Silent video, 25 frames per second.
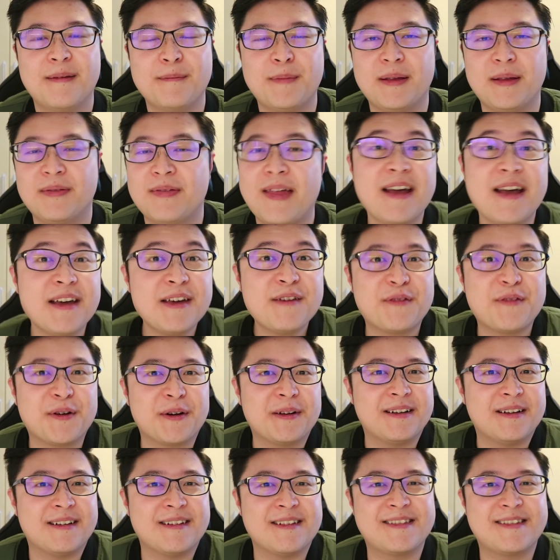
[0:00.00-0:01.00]
But thank you for
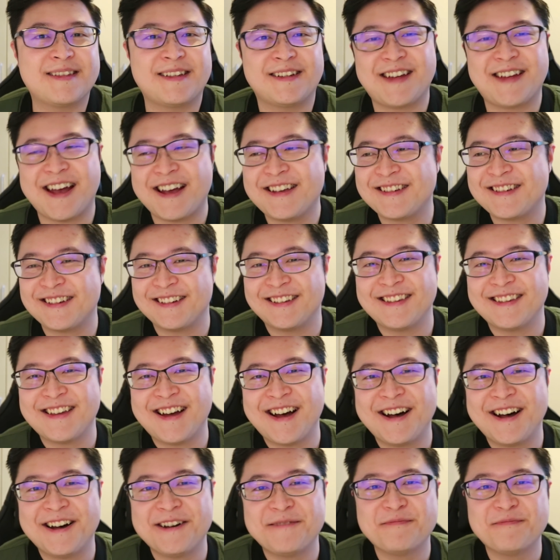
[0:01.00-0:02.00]
the suggestion,
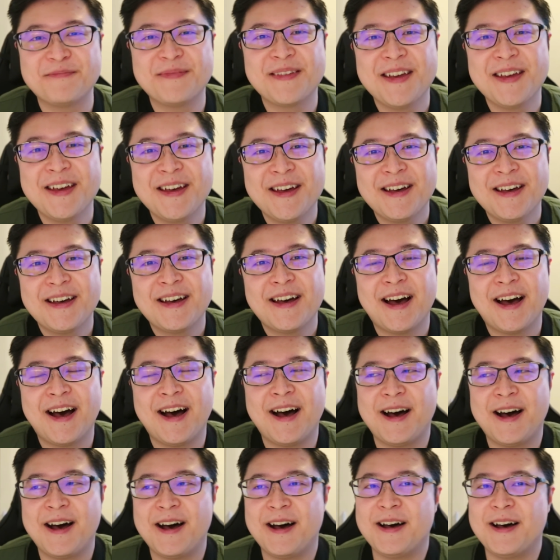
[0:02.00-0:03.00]

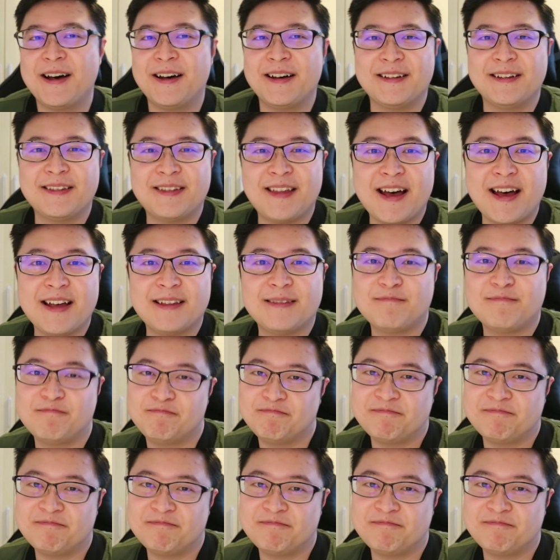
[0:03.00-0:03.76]
that,